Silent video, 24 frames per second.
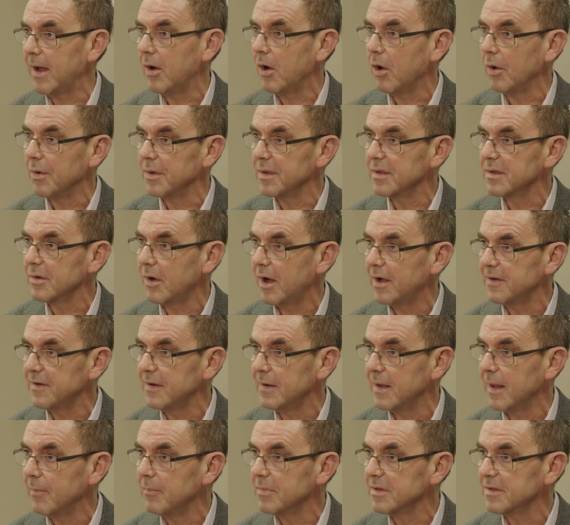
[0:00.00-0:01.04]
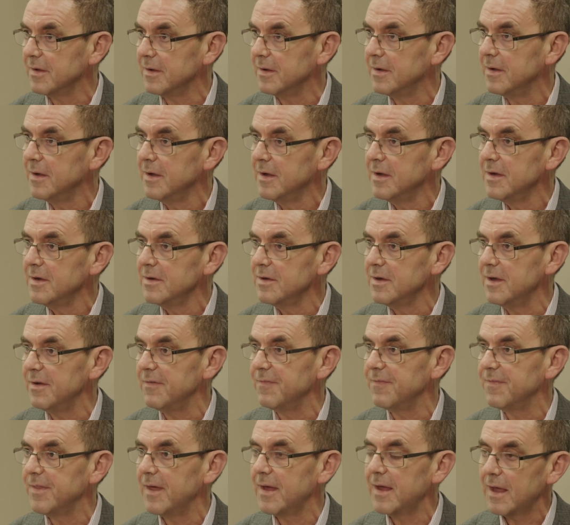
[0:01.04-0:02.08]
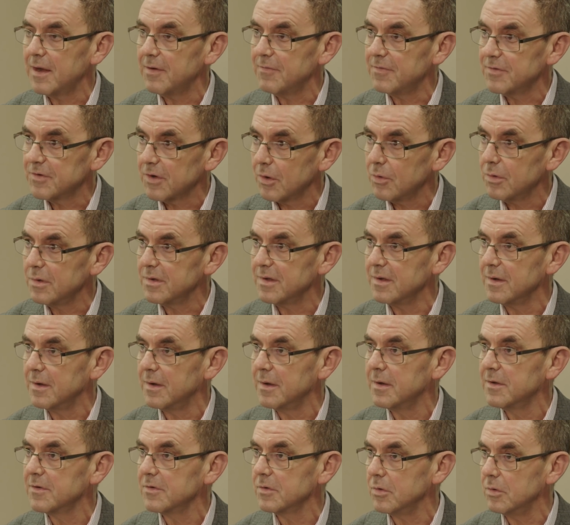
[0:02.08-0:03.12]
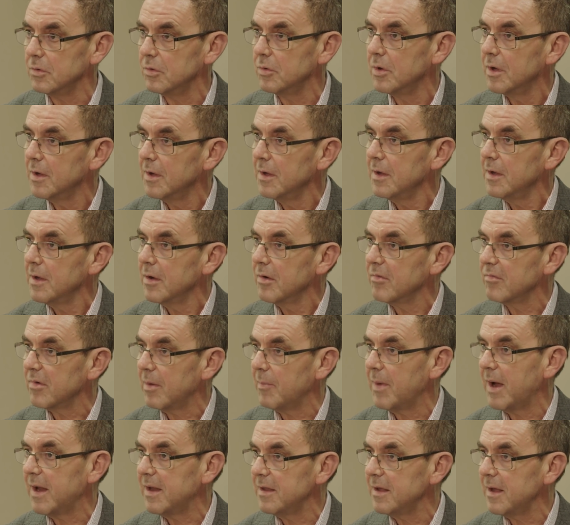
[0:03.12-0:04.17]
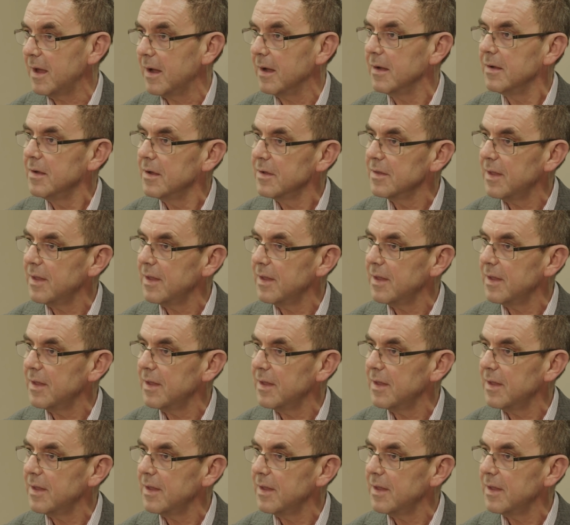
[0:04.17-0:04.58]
on site in Lumsden if they had have chosen to remain there.